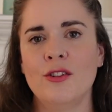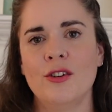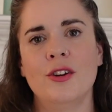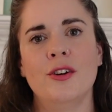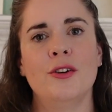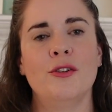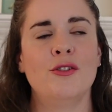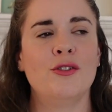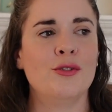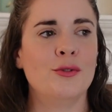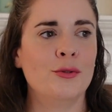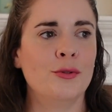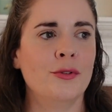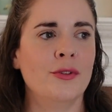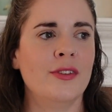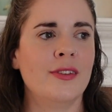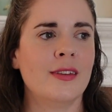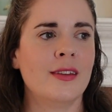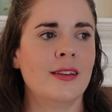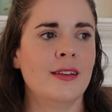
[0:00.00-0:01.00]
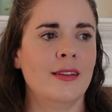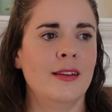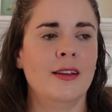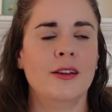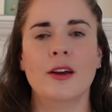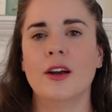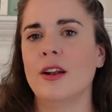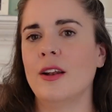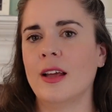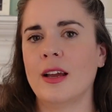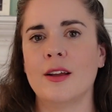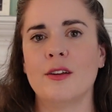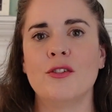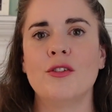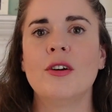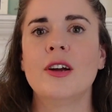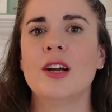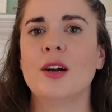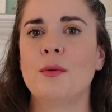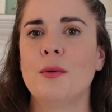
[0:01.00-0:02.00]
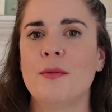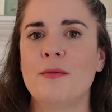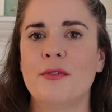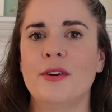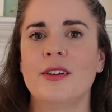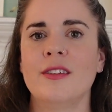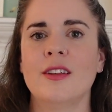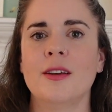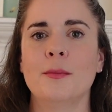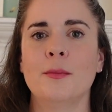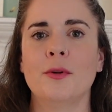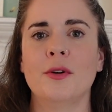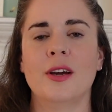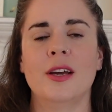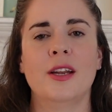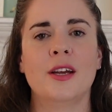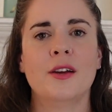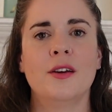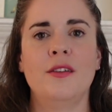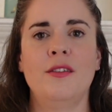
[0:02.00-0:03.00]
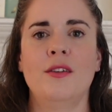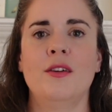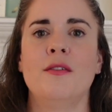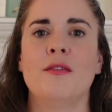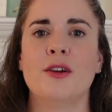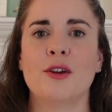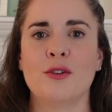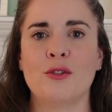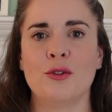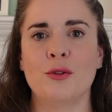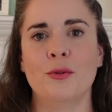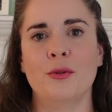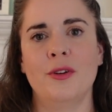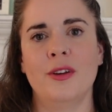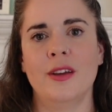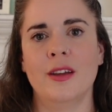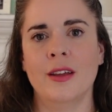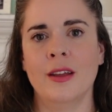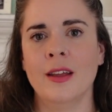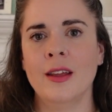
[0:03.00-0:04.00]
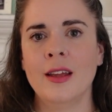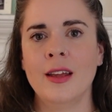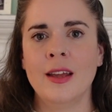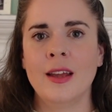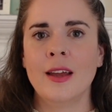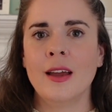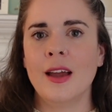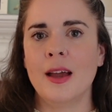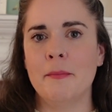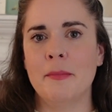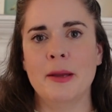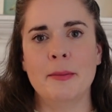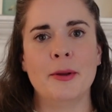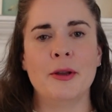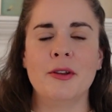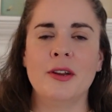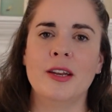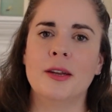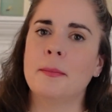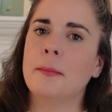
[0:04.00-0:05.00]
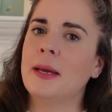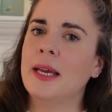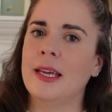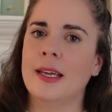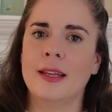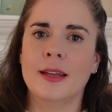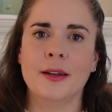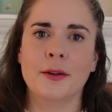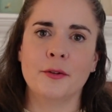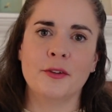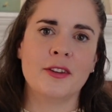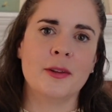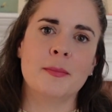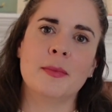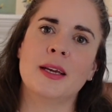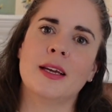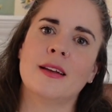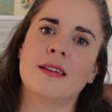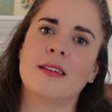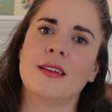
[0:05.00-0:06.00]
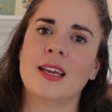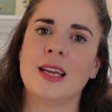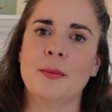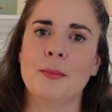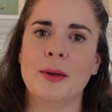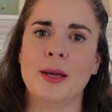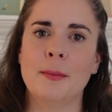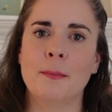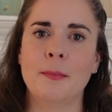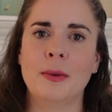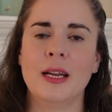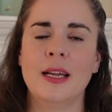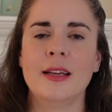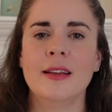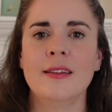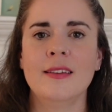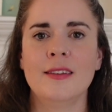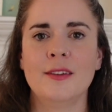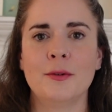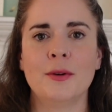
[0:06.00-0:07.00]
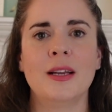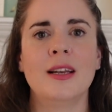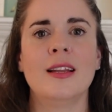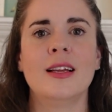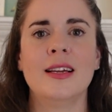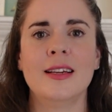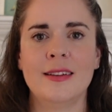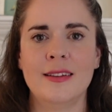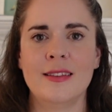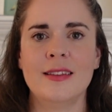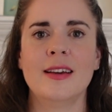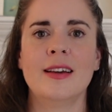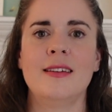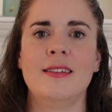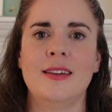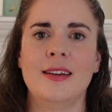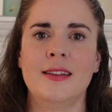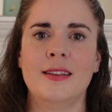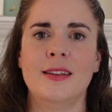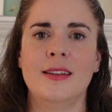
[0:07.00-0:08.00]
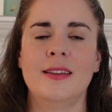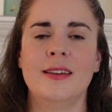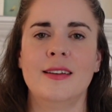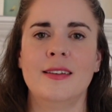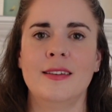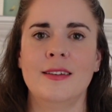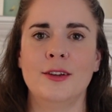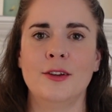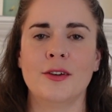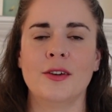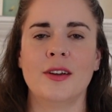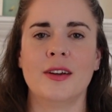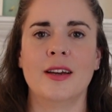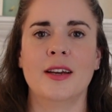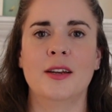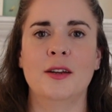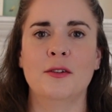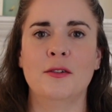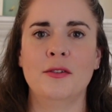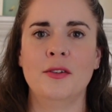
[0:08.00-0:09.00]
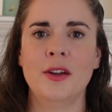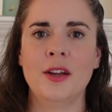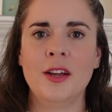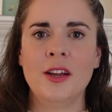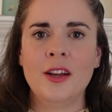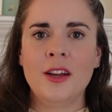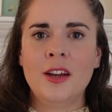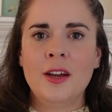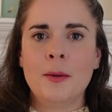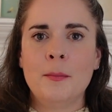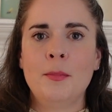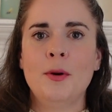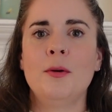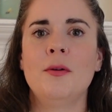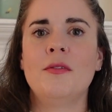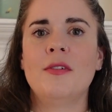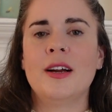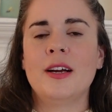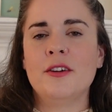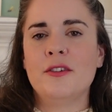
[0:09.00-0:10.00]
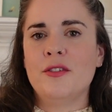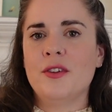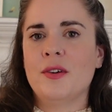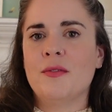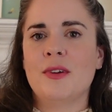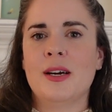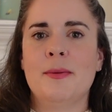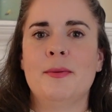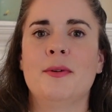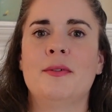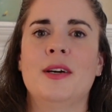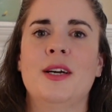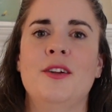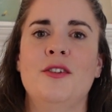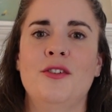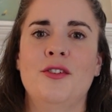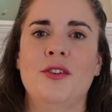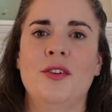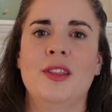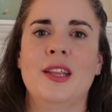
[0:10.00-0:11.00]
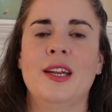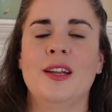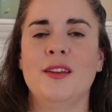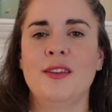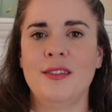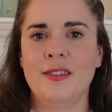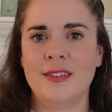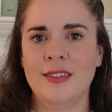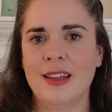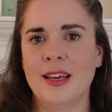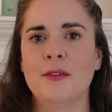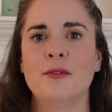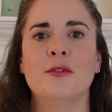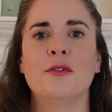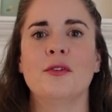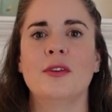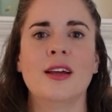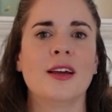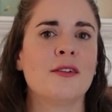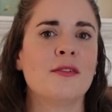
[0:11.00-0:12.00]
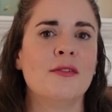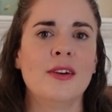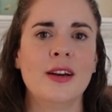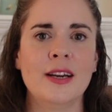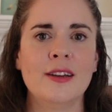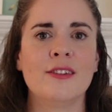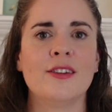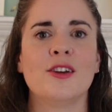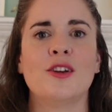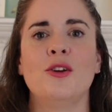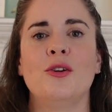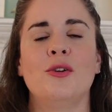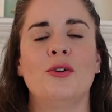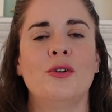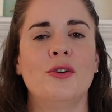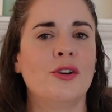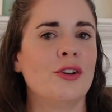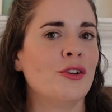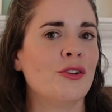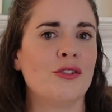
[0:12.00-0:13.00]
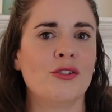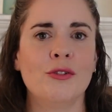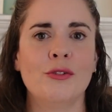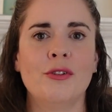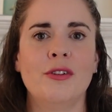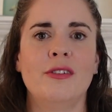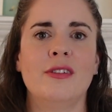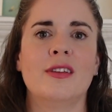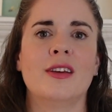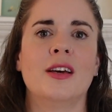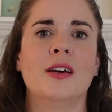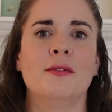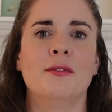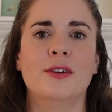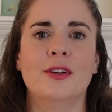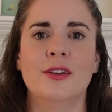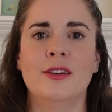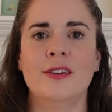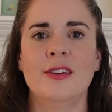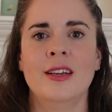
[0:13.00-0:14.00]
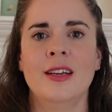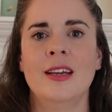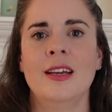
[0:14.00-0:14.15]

you know, shawls, like a triangle one, for example, kind of goes over your shoulder, and maybe you need a pin or something to keep it in place. So I liked the idea that this you can kind of put round and wrap around you, and then it's therefore like very secure, your shoulders are covered.